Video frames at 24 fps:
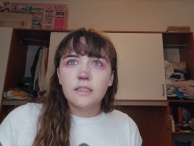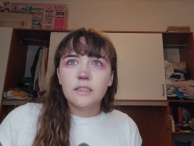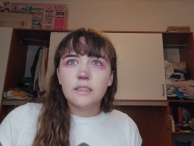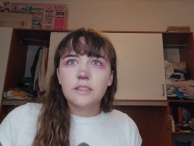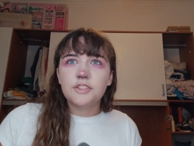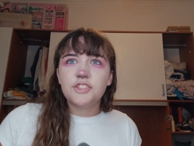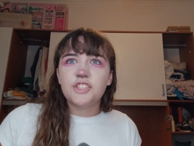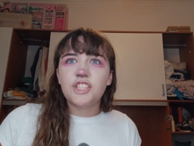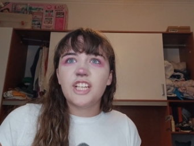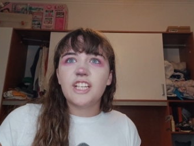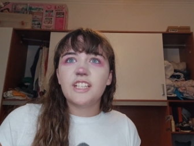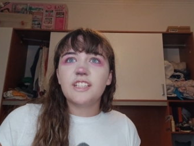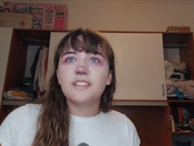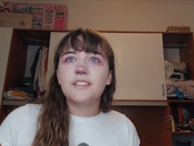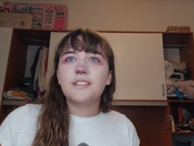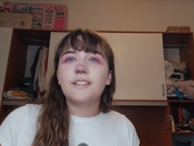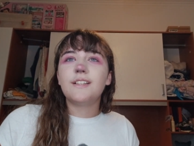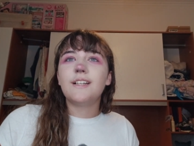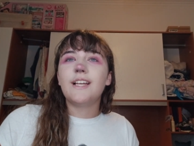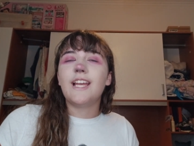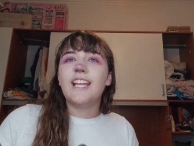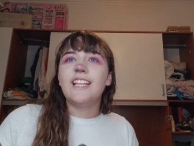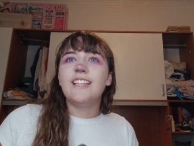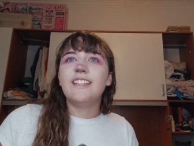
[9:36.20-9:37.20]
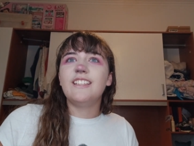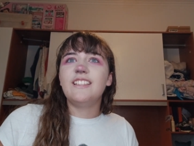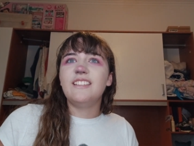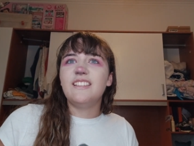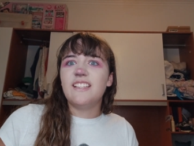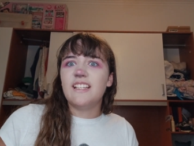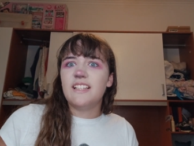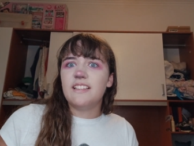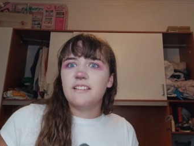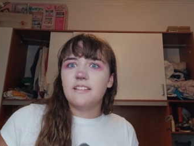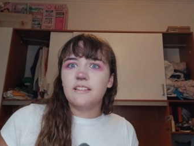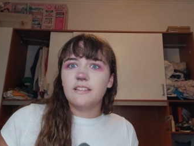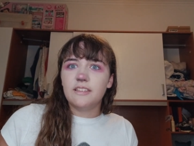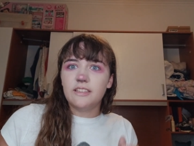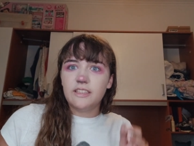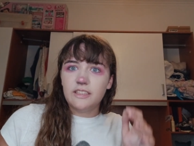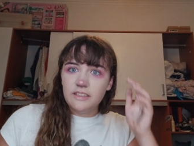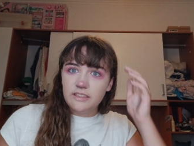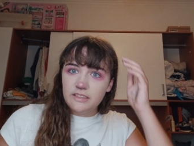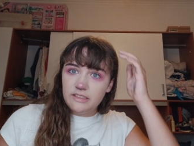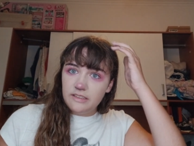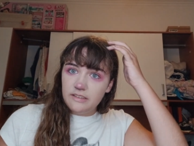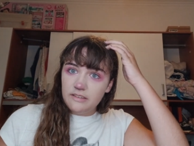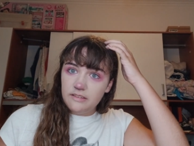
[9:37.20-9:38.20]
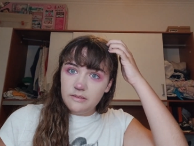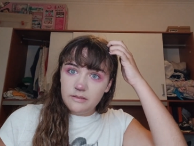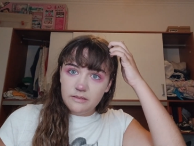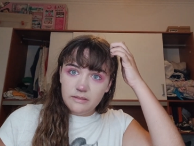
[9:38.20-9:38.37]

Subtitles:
channel, and they then deleted it.